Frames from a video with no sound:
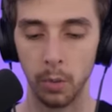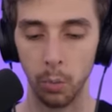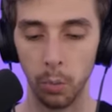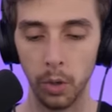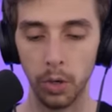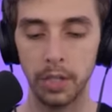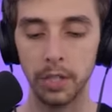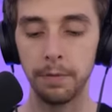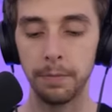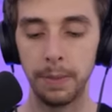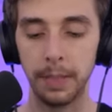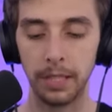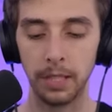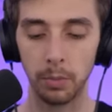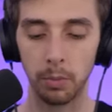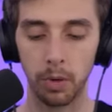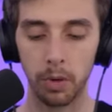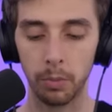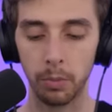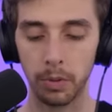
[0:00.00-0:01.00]
would have been the
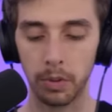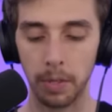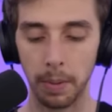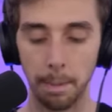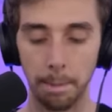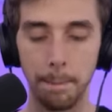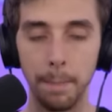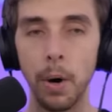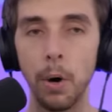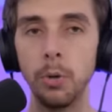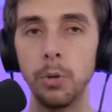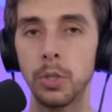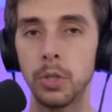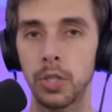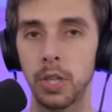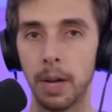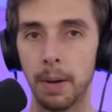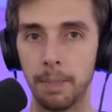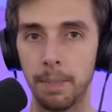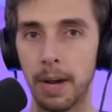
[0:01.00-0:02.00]
one with the
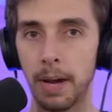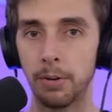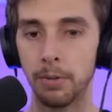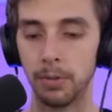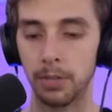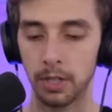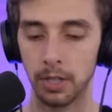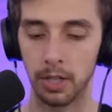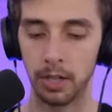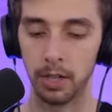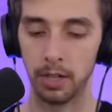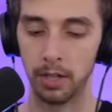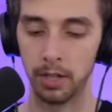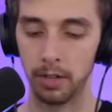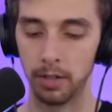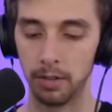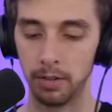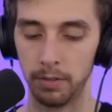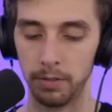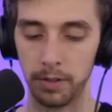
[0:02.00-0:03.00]
most amount
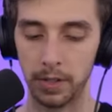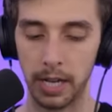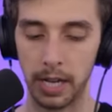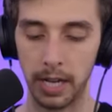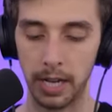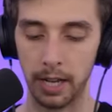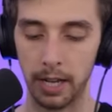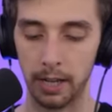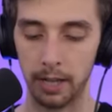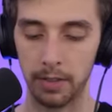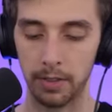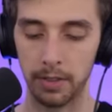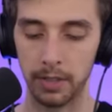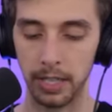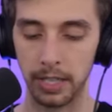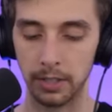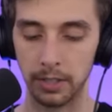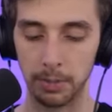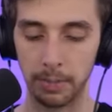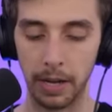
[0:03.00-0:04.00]
of uh,
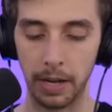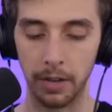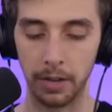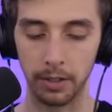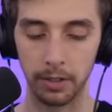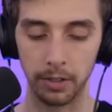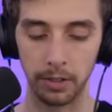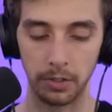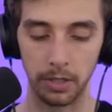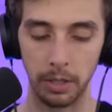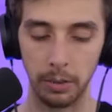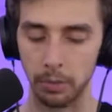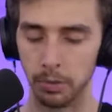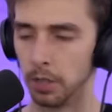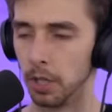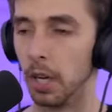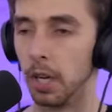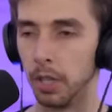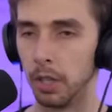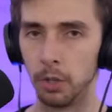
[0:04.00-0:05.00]
things about it because it was,
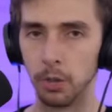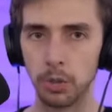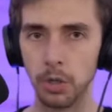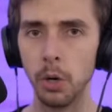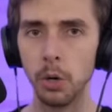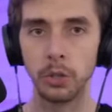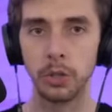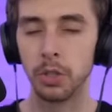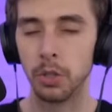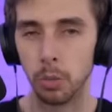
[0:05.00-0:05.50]
you know, it's Ghost.